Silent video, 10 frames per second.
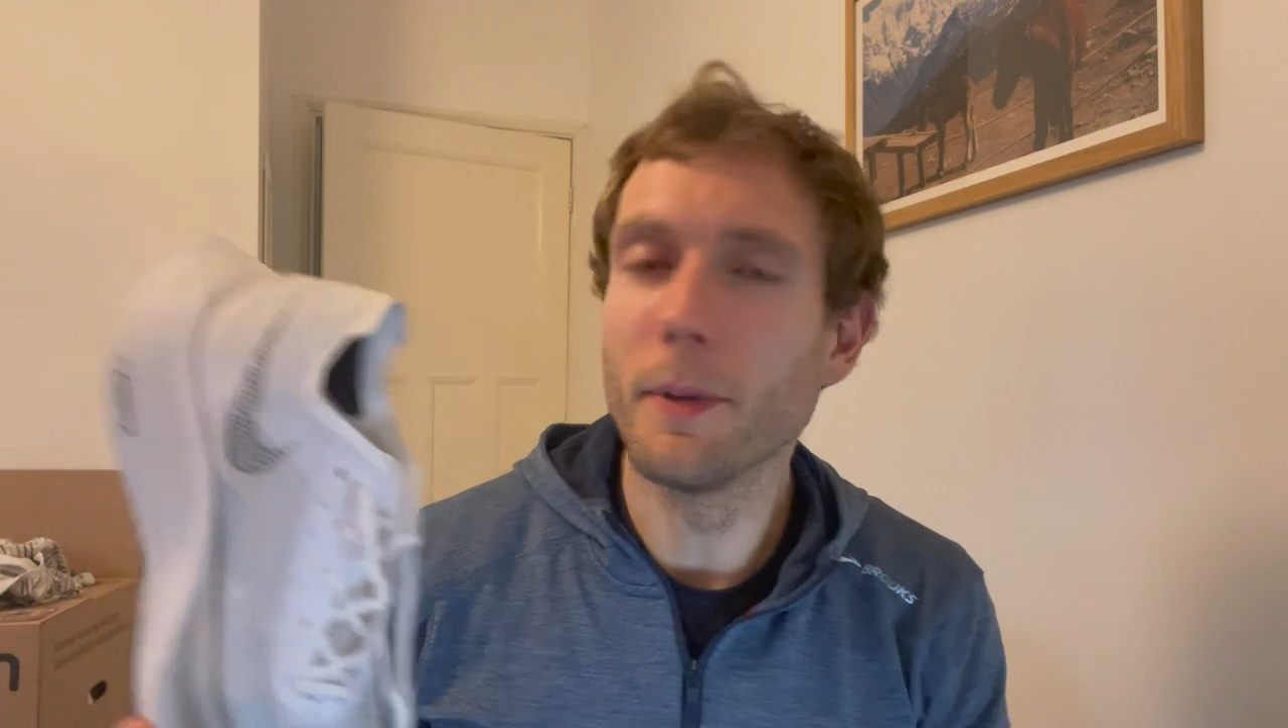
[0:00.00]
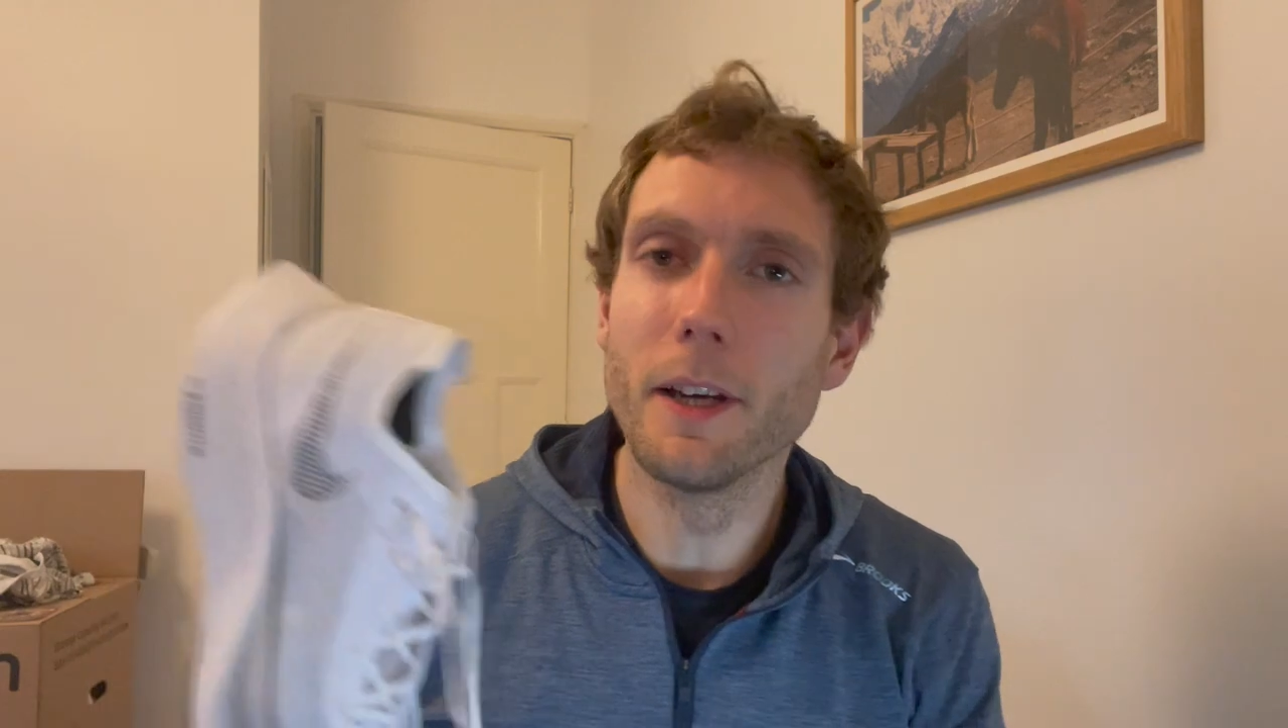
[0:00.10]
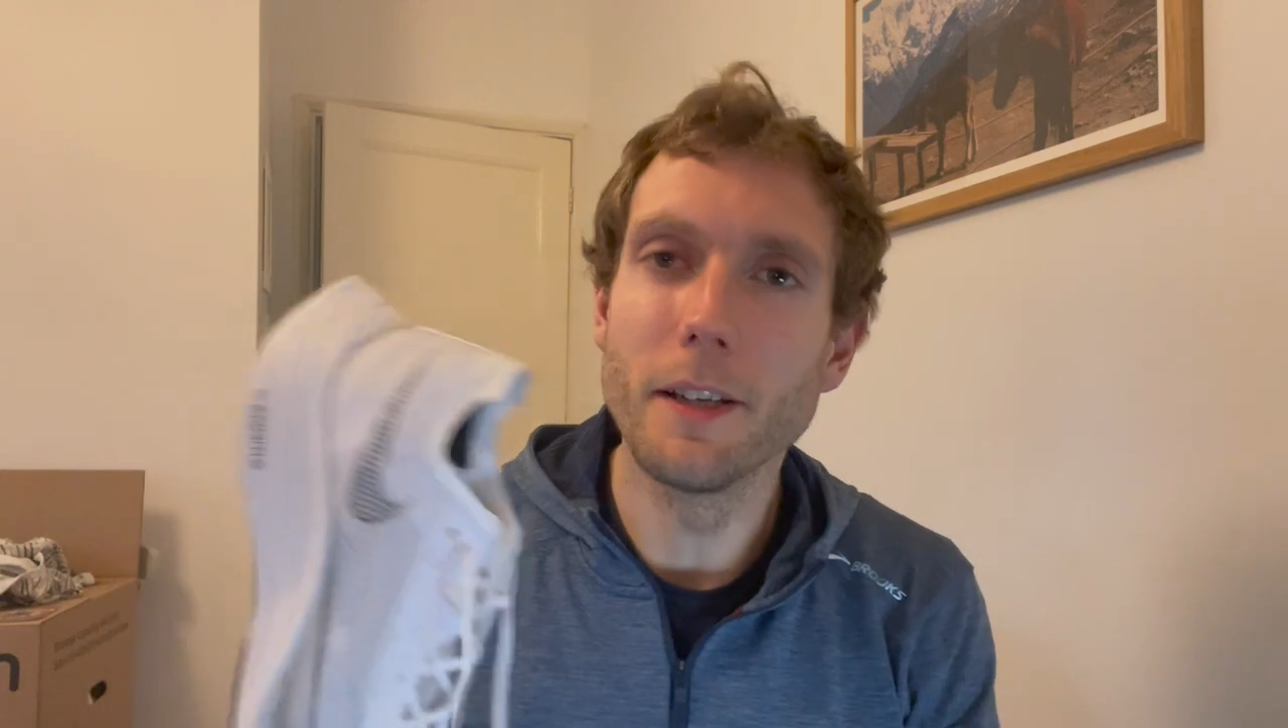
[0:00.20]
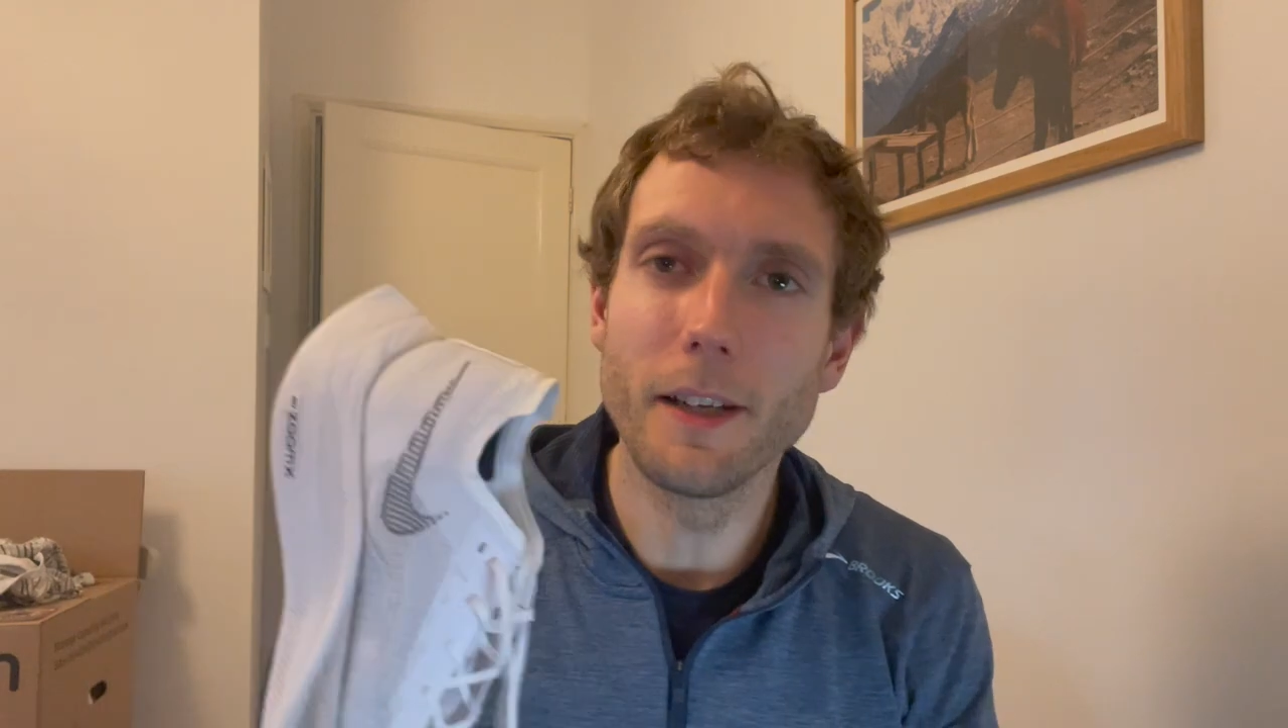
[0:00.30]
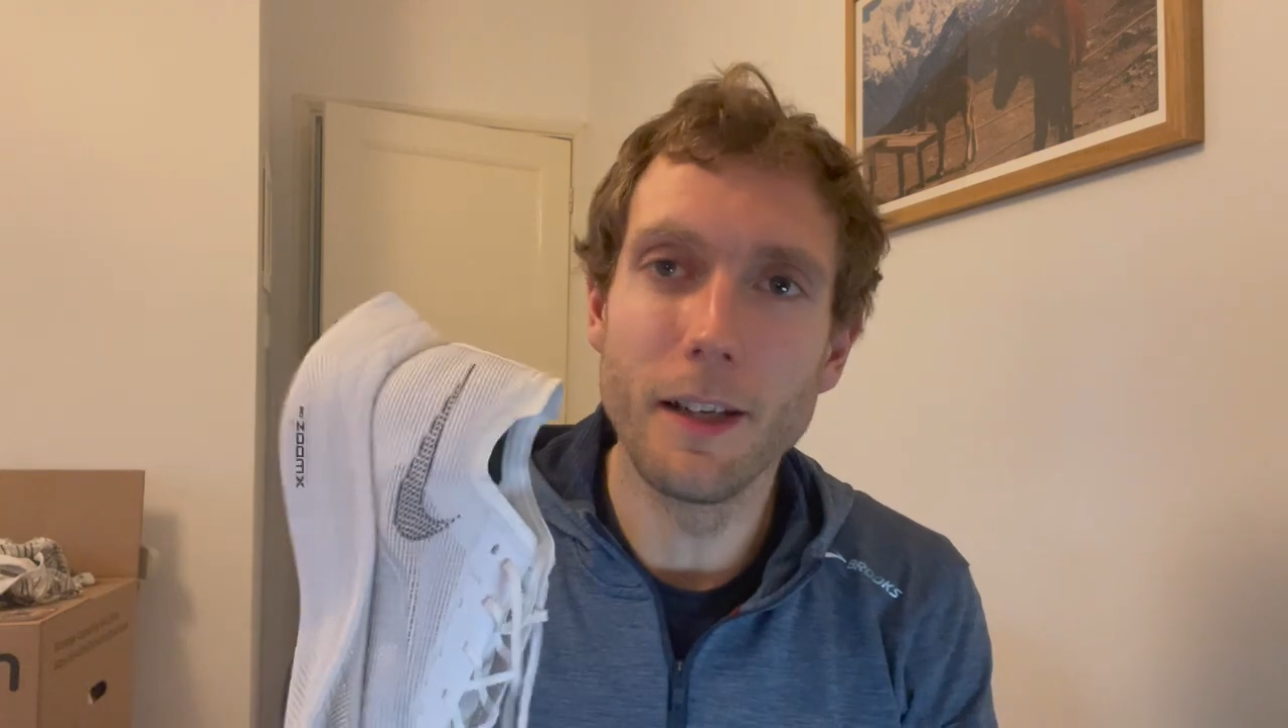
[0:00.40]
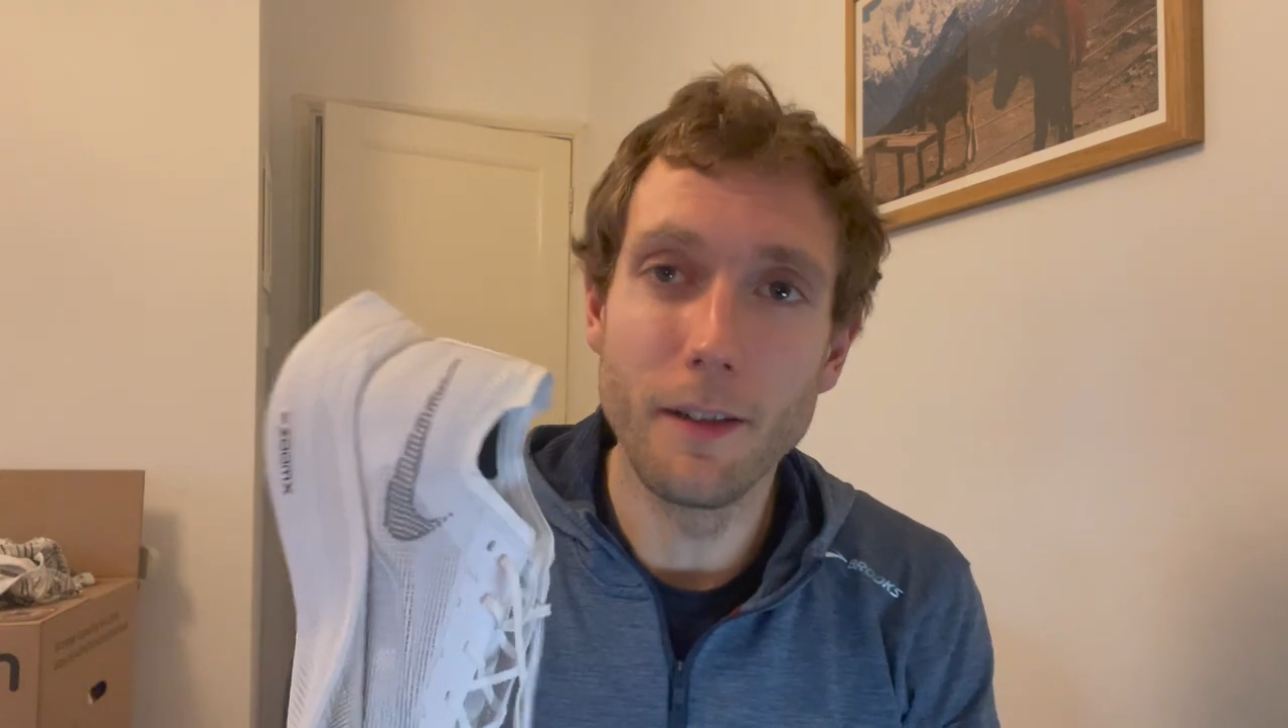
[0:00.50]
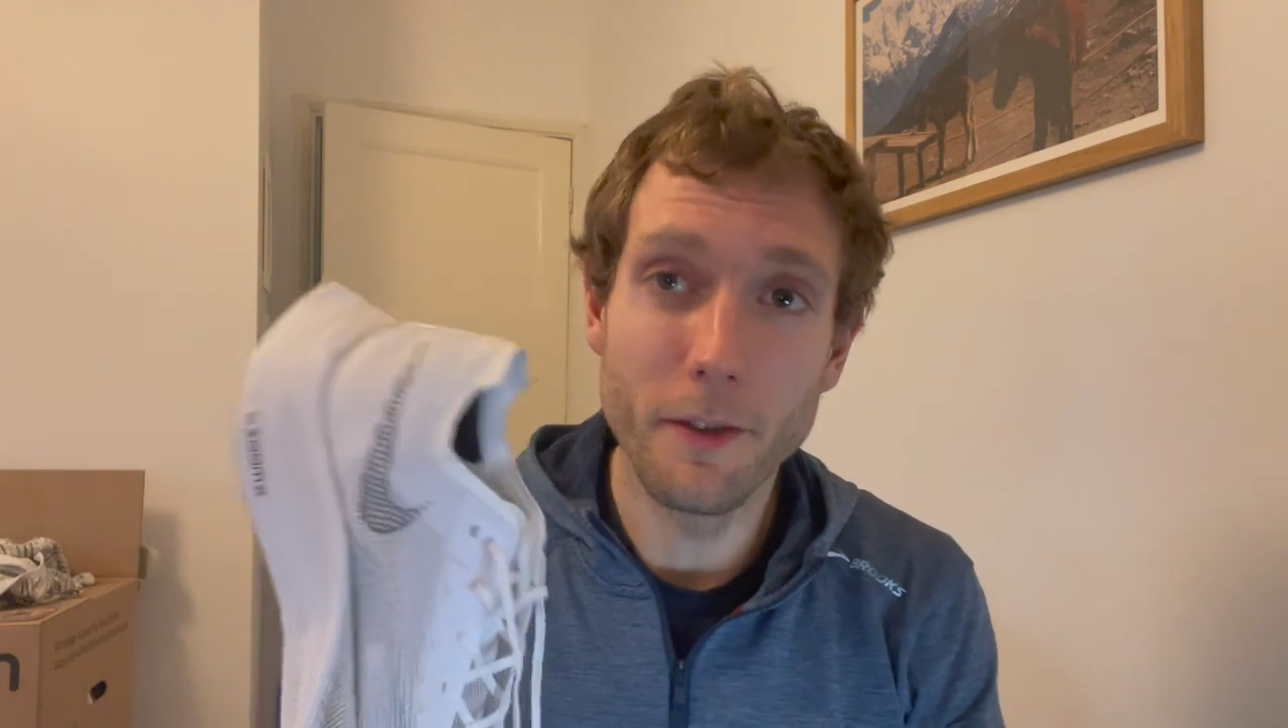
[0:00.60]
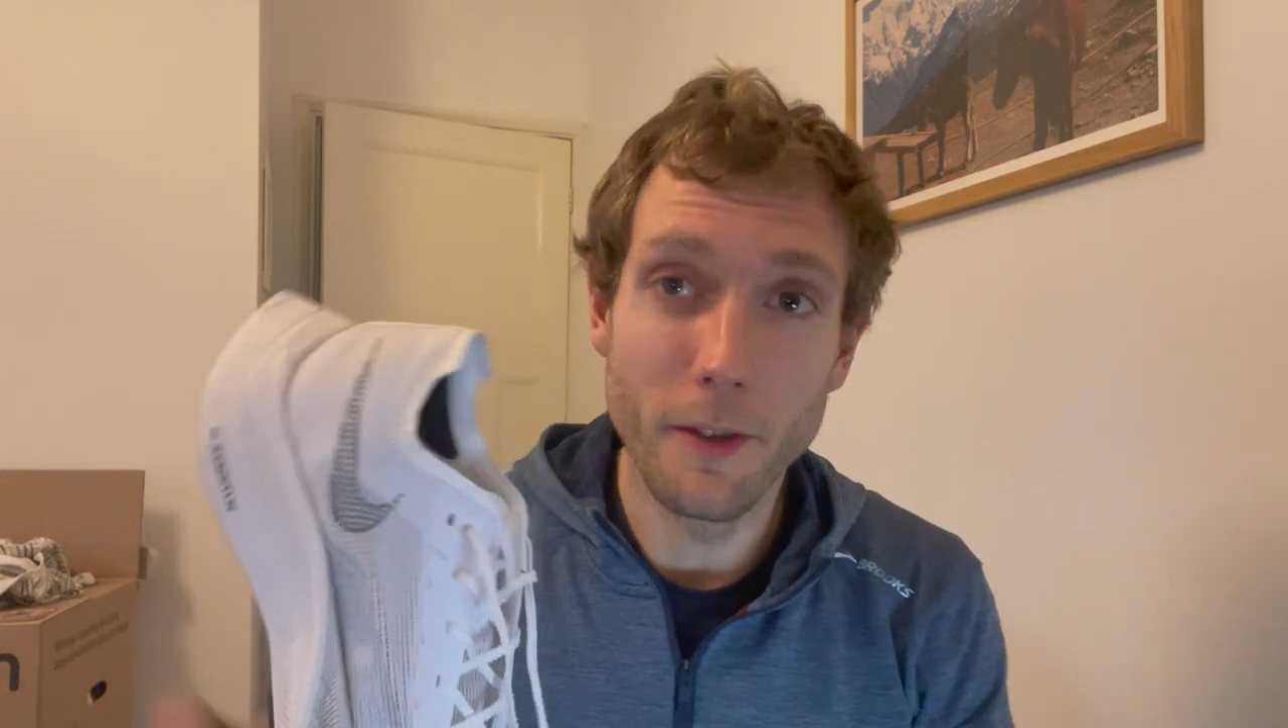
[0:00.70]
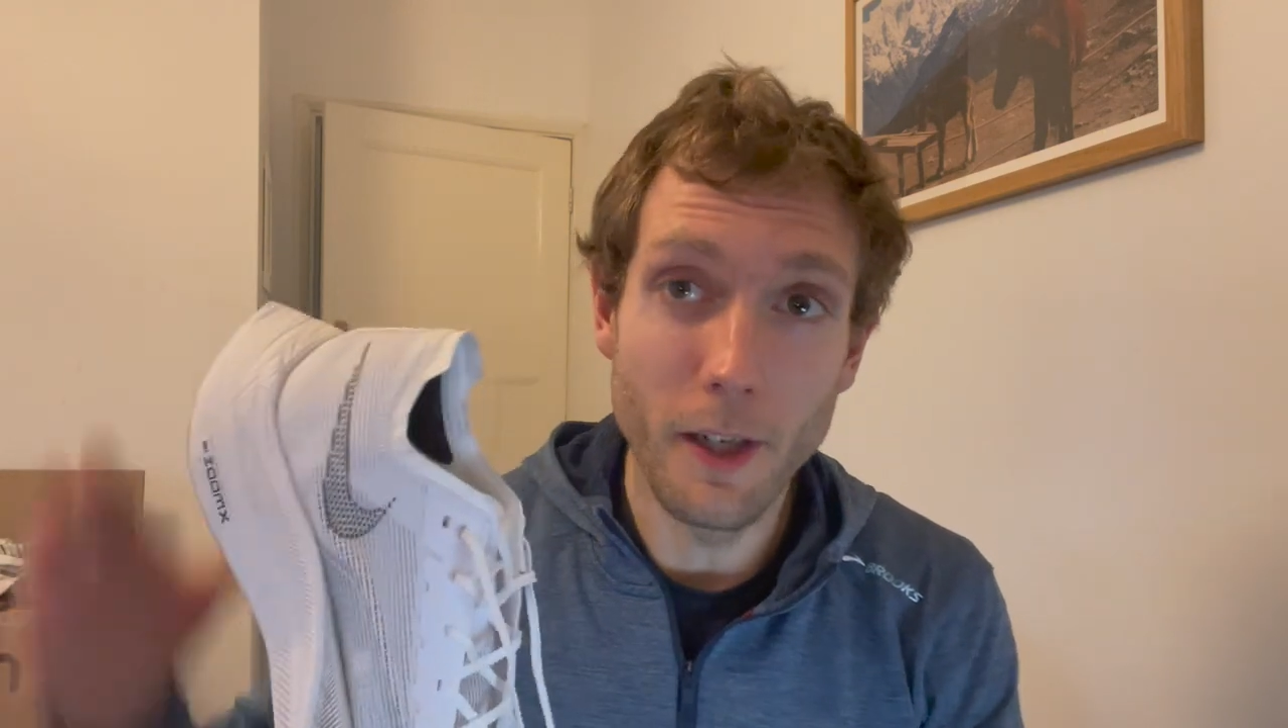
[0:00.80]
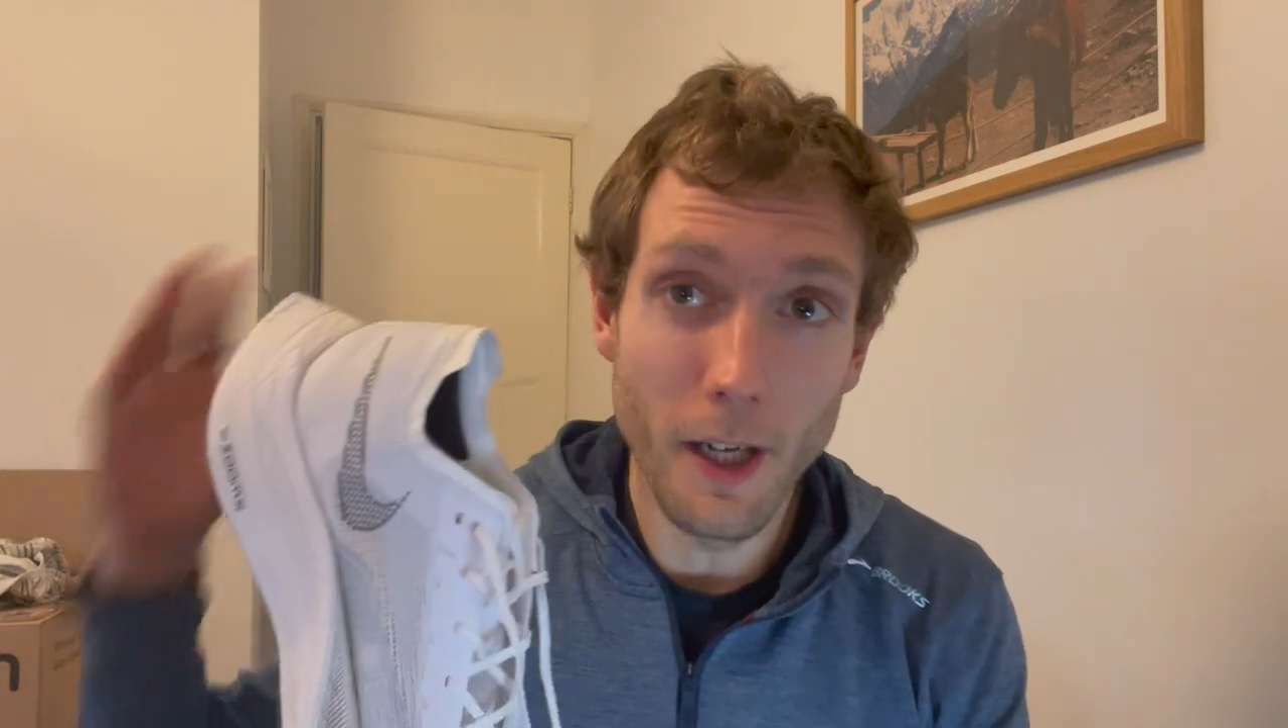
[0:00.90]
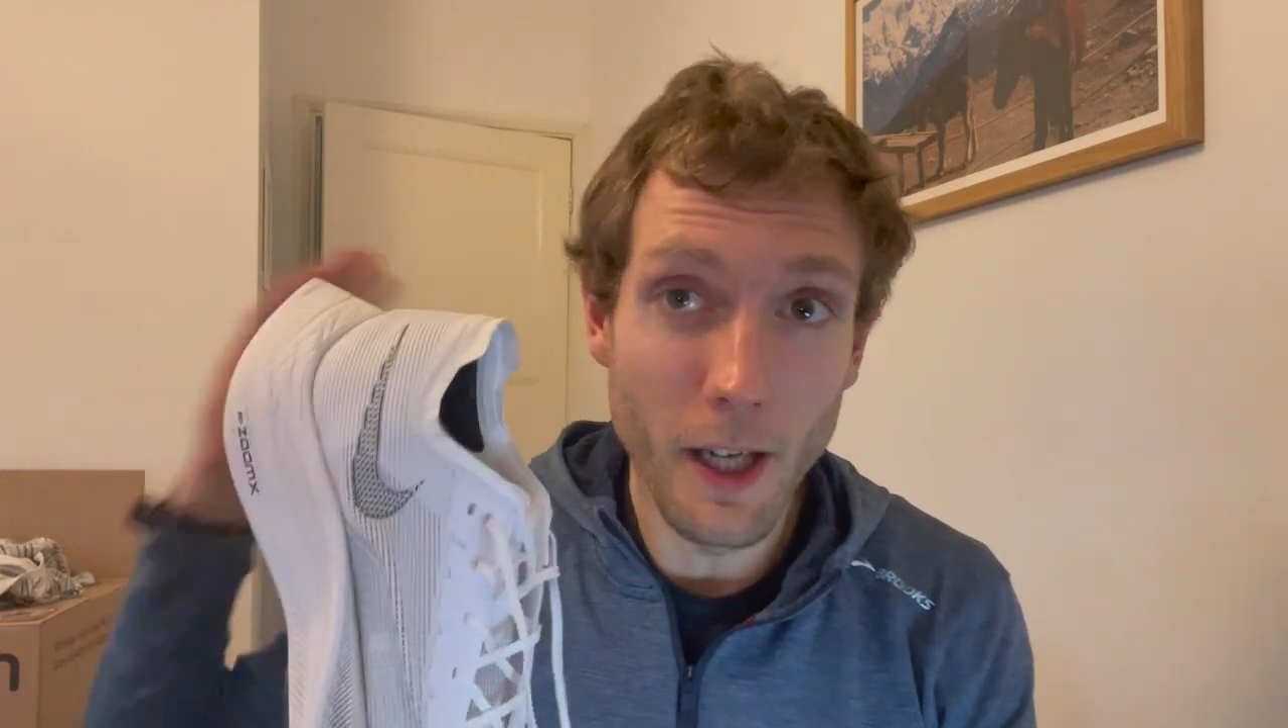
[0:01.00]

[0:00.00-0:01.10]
But after